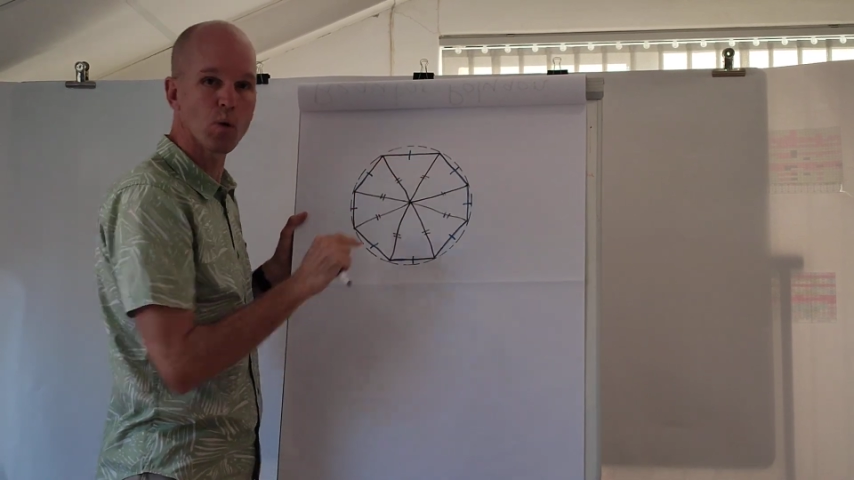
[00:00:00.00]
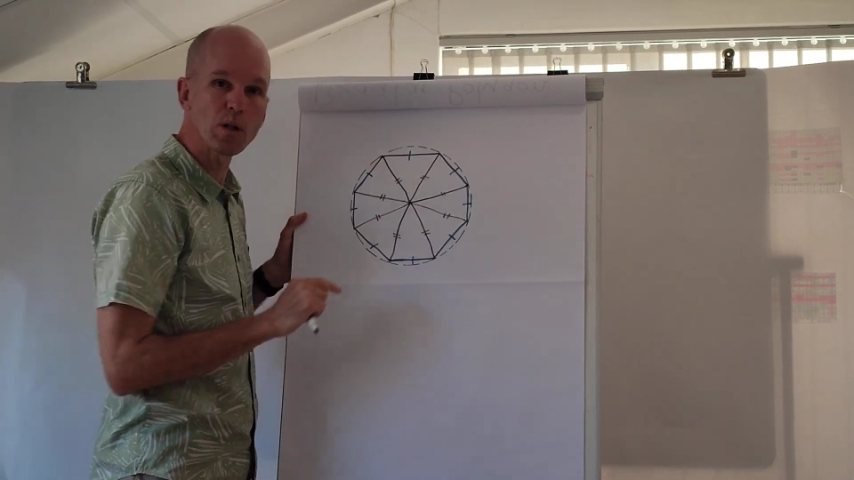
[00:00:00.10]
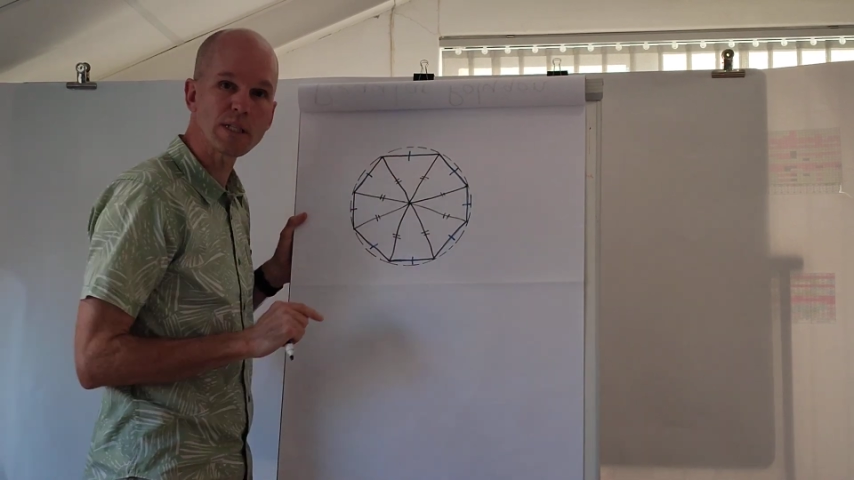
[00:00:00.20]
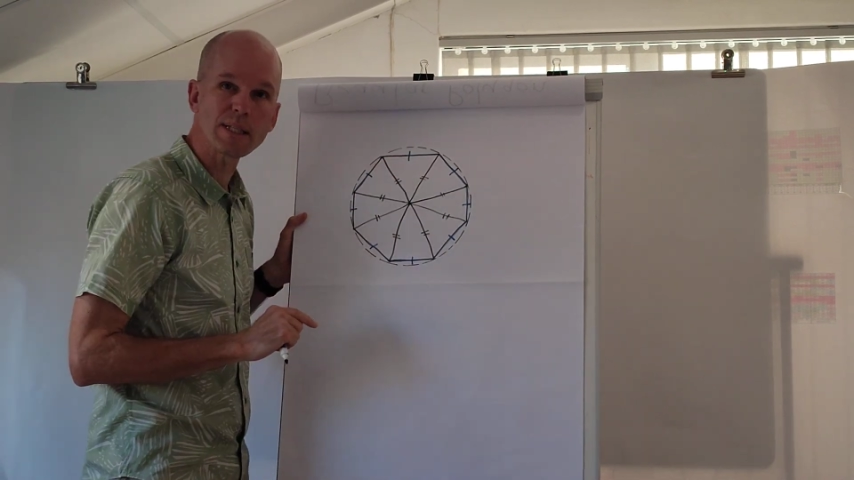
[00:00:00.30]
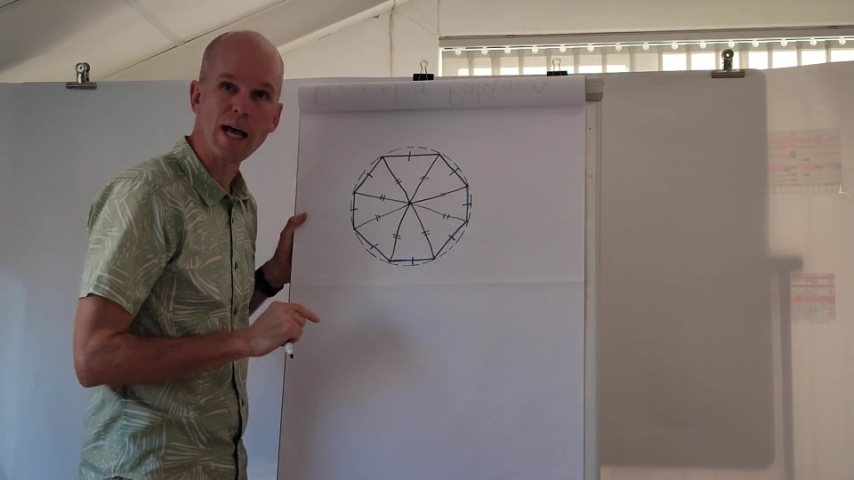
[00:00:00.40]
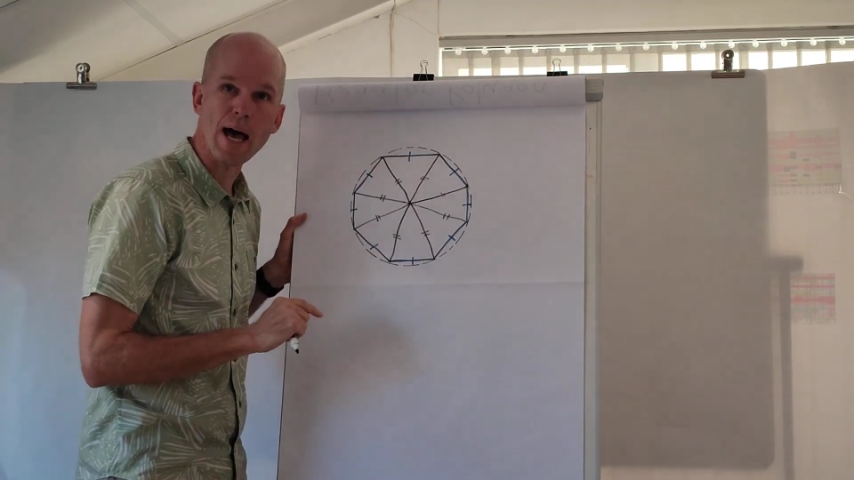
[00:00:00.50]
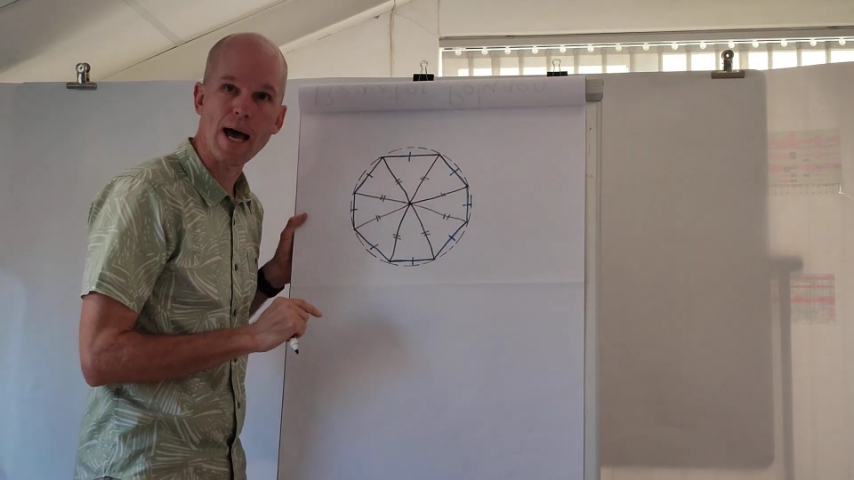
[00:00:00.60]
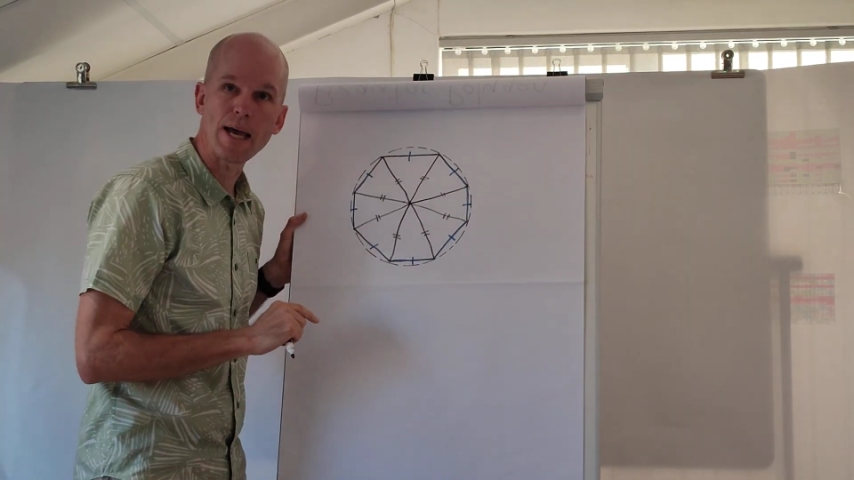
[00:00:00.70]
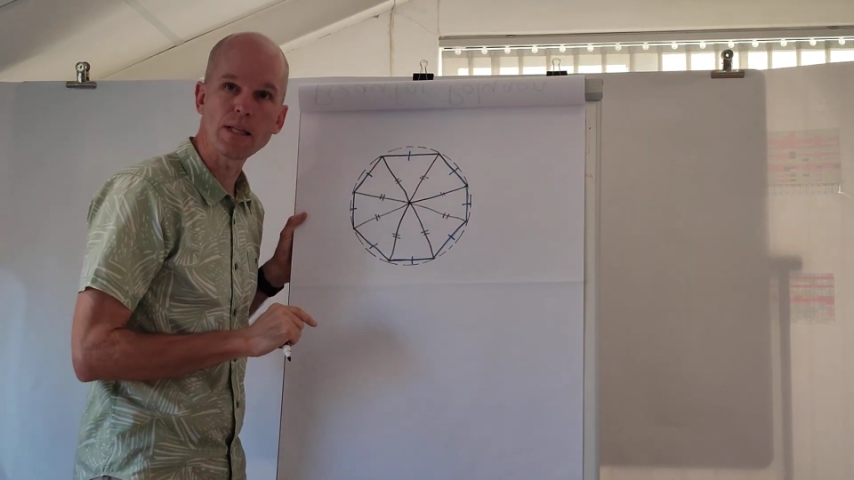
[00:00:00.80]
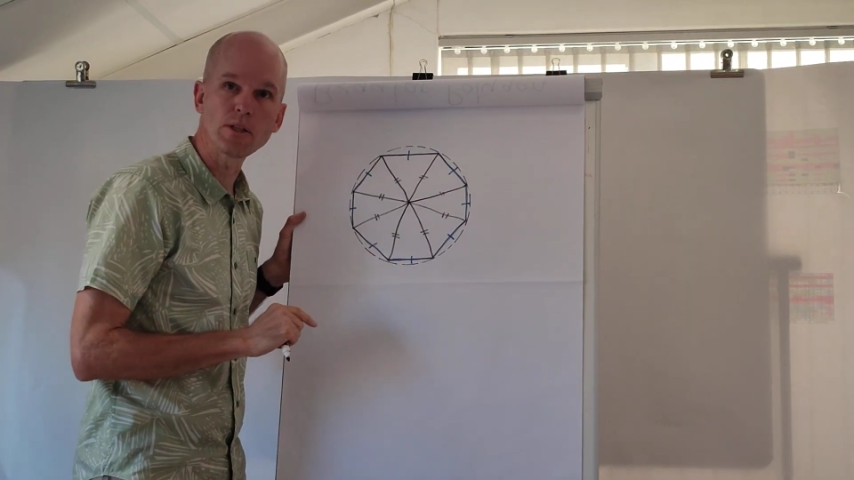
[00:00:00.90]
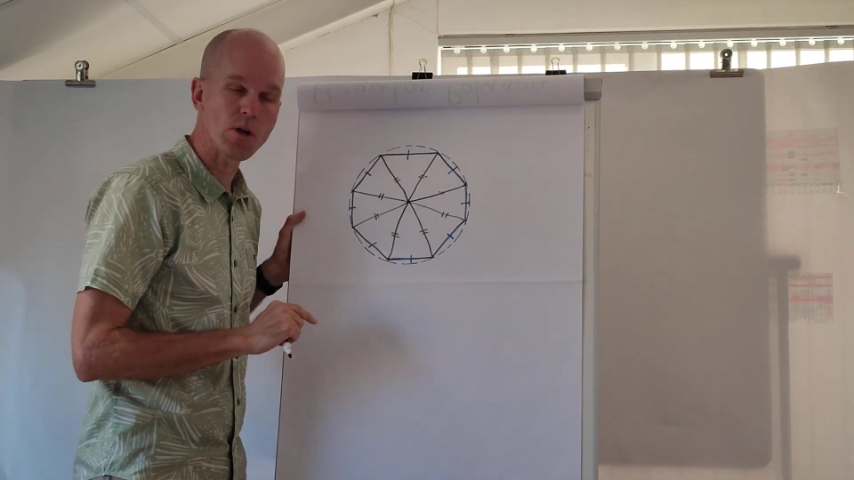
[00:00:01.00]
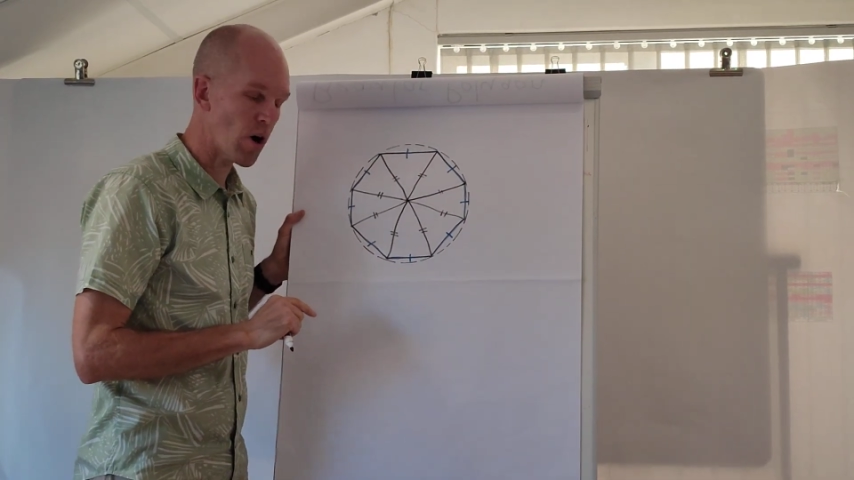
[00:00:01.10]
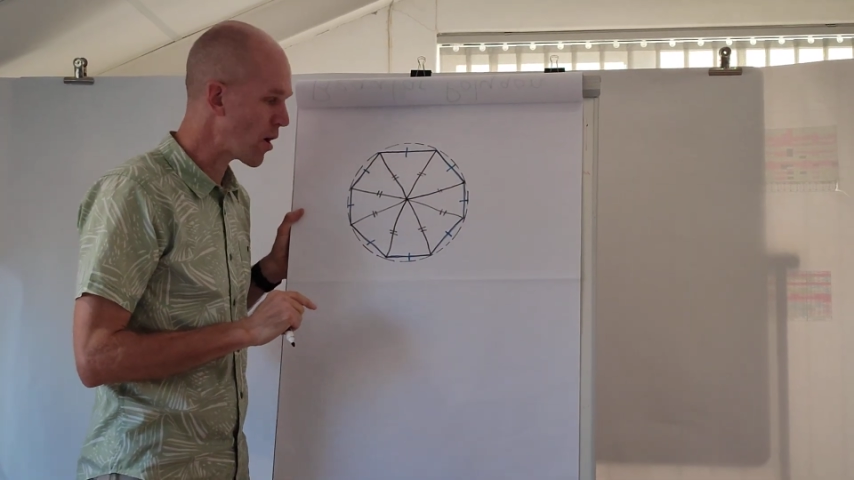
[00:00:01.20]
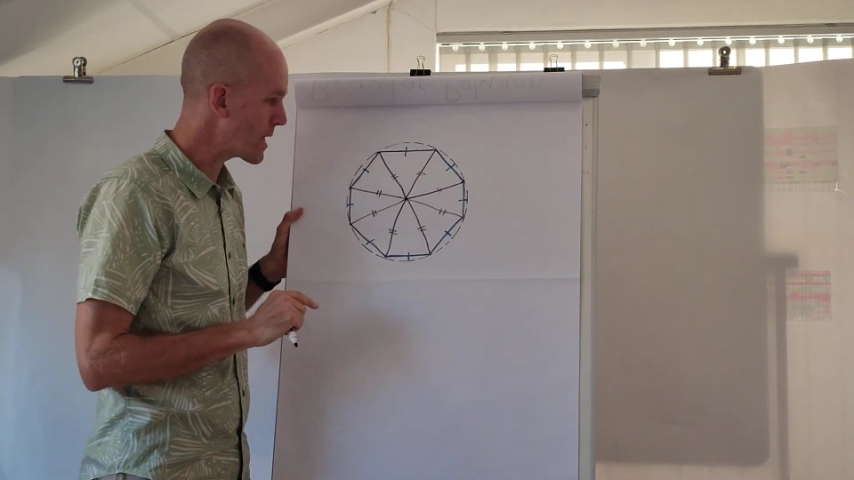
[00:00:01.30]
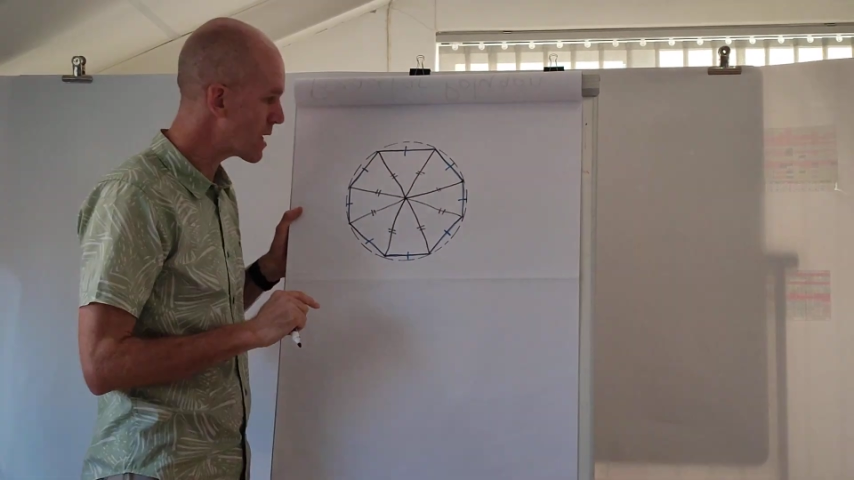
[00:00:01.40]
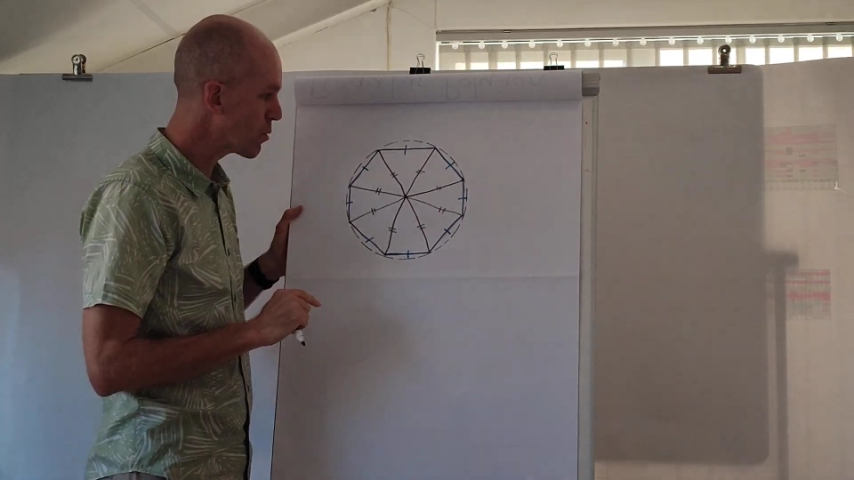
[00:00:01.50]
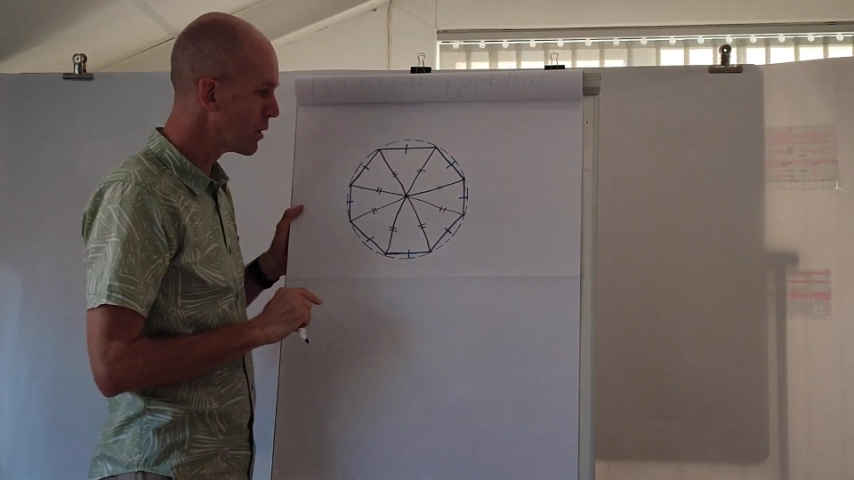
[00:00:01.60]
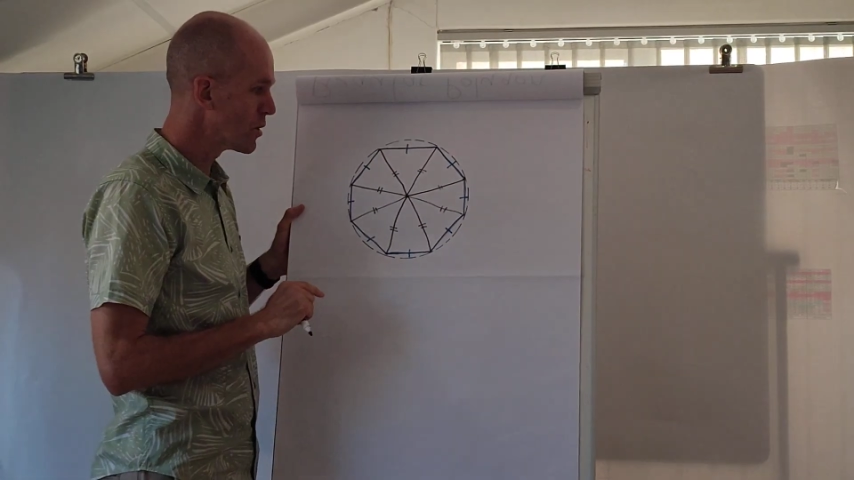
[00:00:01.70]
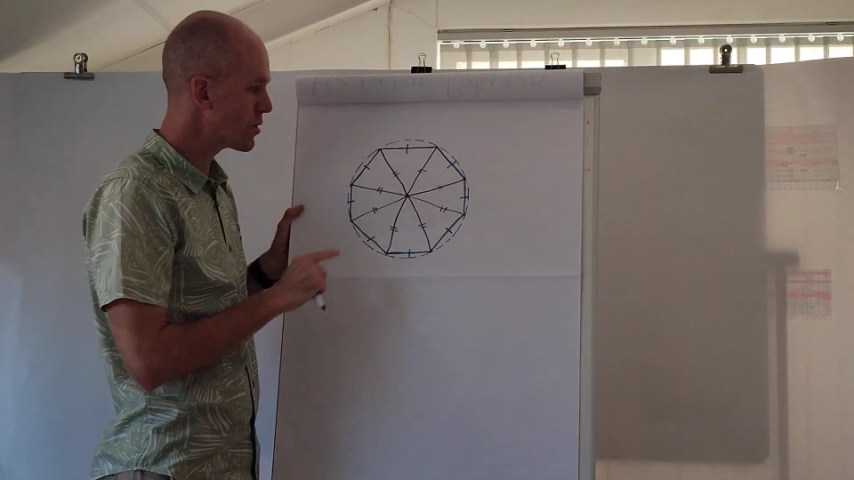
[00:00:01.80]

all sides are equal,